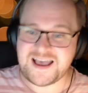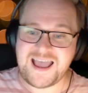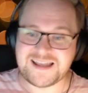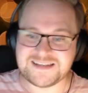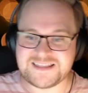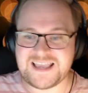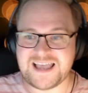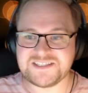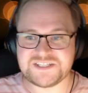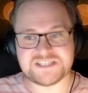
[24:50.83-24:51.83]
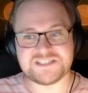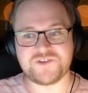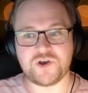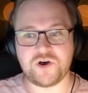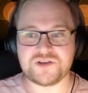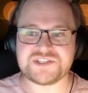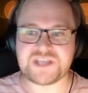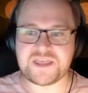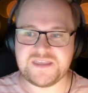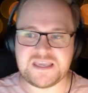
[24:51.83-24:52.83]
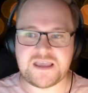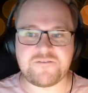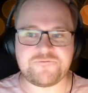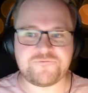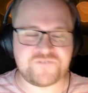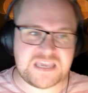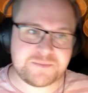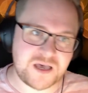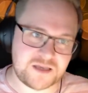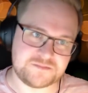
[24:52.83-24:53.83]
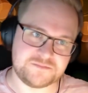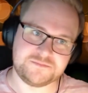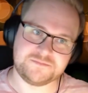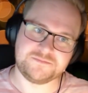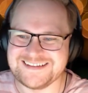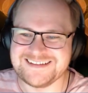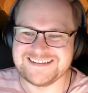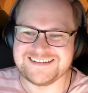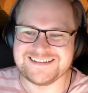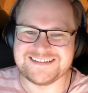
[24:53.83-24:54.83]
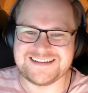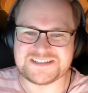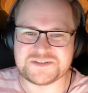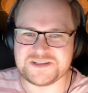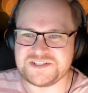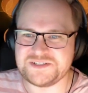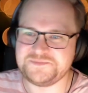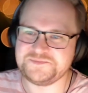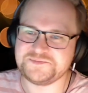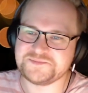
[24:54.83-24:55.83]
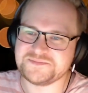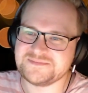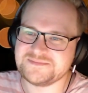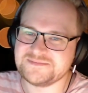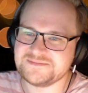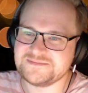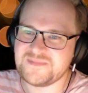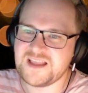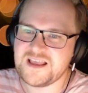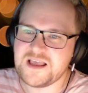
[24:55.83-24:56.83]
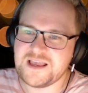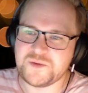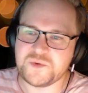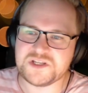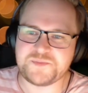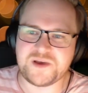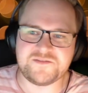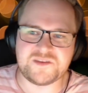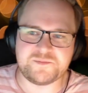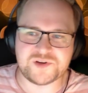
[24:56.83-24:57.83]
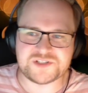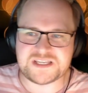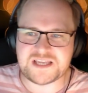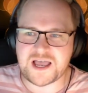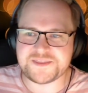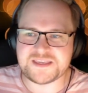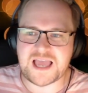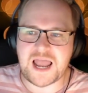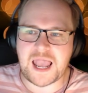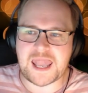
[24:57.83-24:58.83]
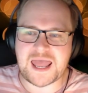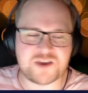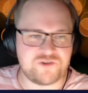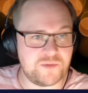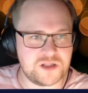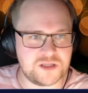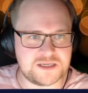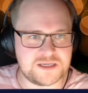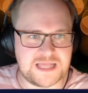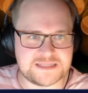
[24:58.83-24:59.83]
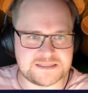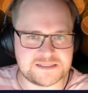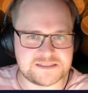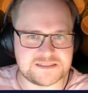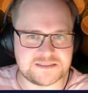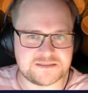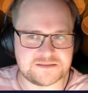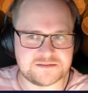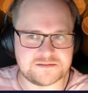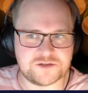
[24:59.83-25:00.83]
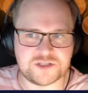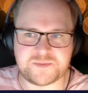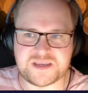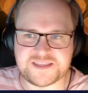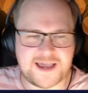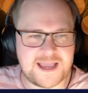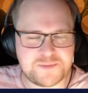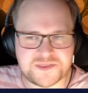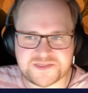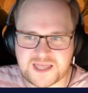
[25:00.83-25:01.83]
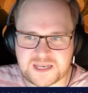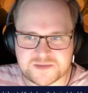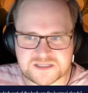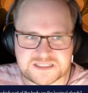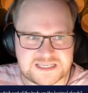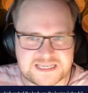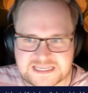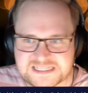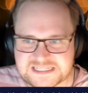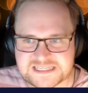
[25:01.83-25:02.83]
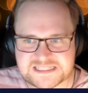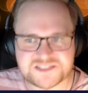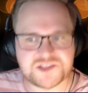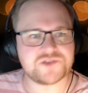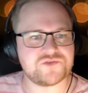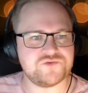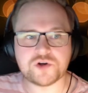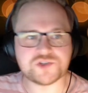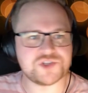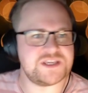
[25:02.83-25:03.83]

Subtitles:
And the answer is, of course, the femur. Next question. In which part of the body are the lacrimal glands? Could they be in the hypothalamus, the kidneys, the throat, or